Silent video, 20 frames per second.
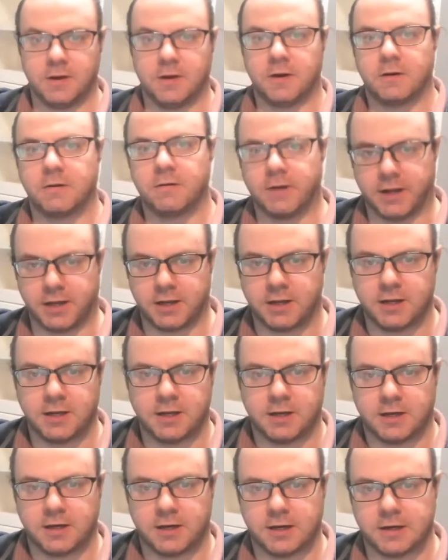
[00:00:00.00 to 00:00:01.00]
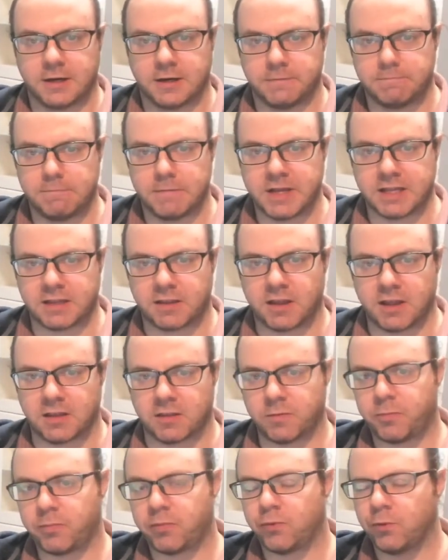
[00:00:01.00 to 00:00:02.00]
right? It's
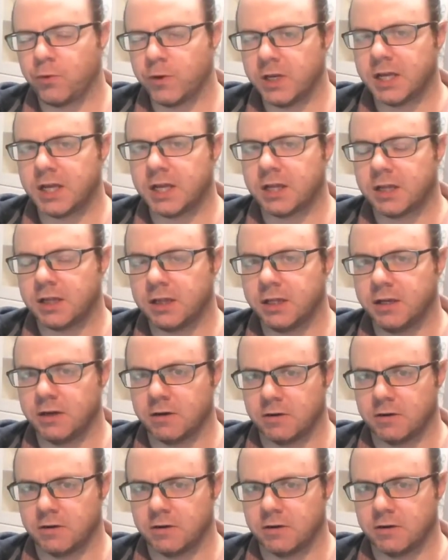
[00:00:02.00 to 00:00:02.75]
pretty clear,